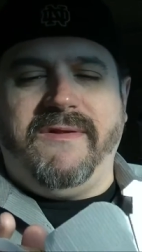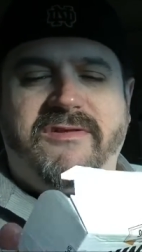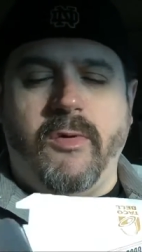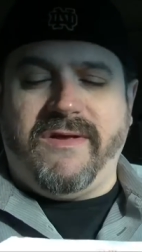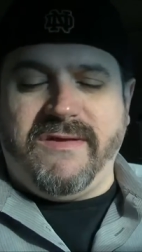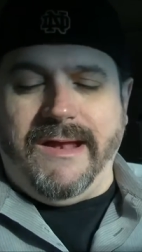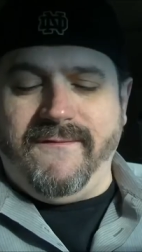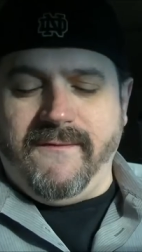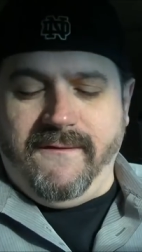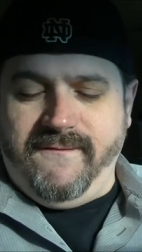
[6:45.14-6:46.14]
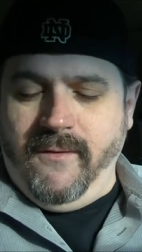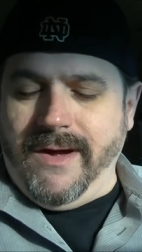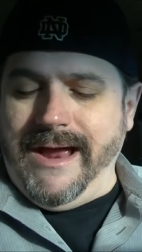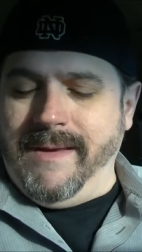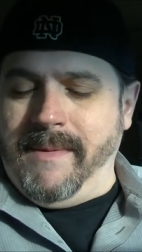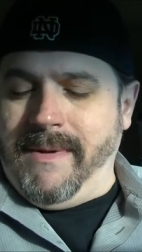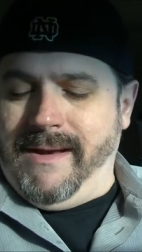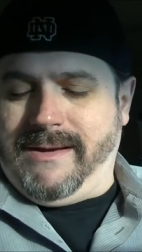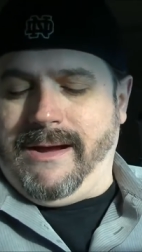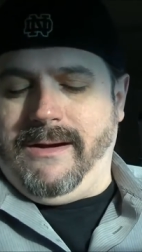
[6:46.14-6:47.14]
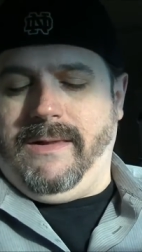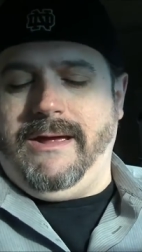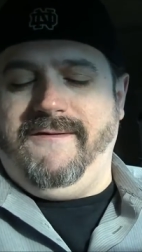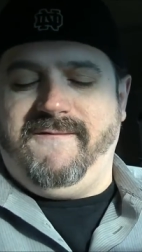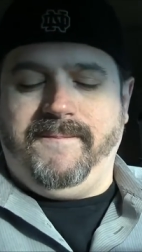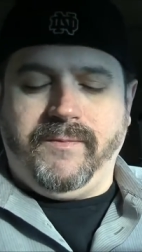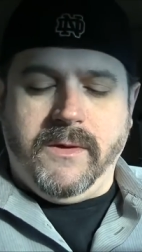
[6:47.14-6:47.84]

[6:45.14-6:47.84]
so excited for a food item in my entire life.